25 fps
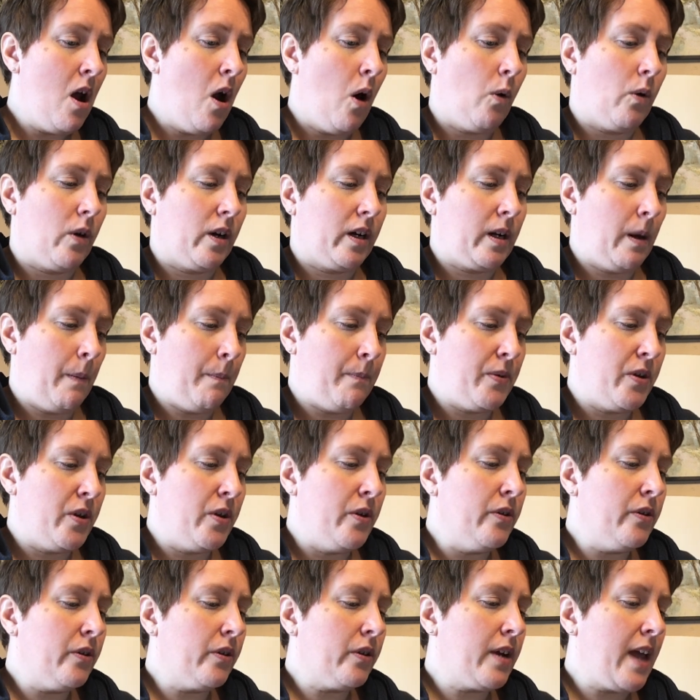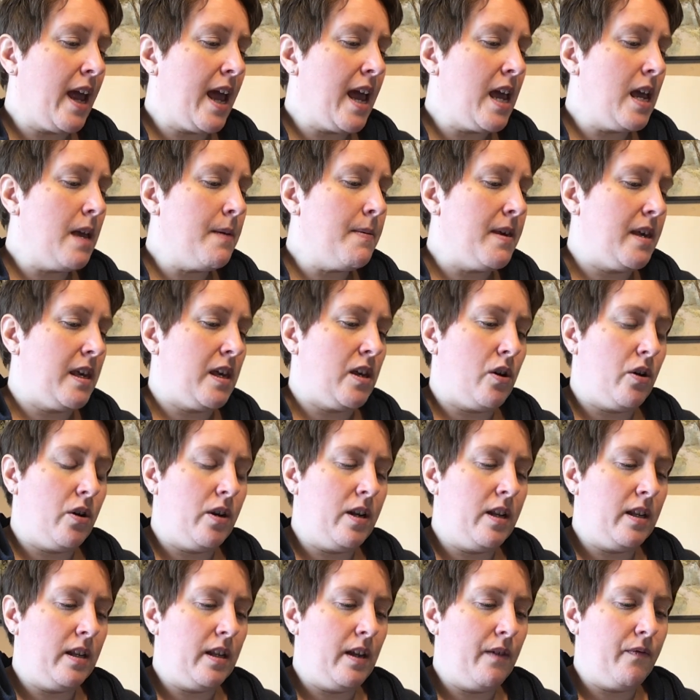or a computer game he
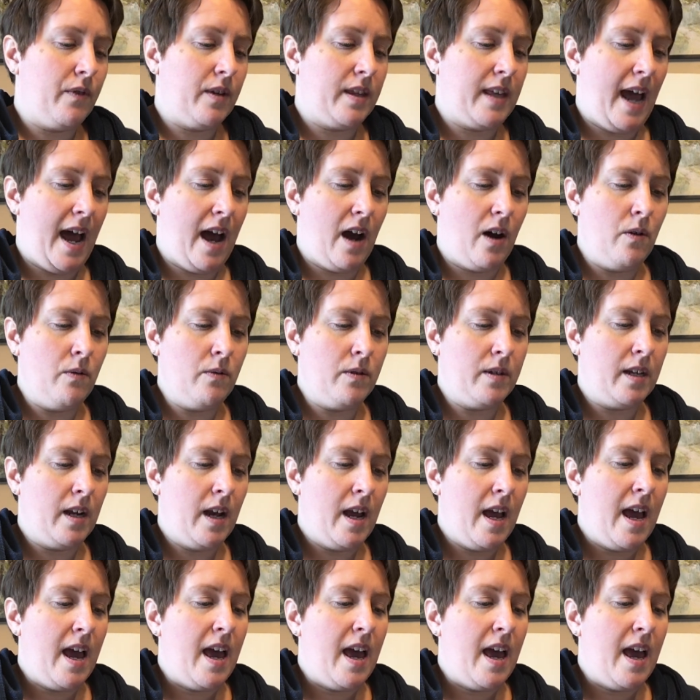couldn't live without,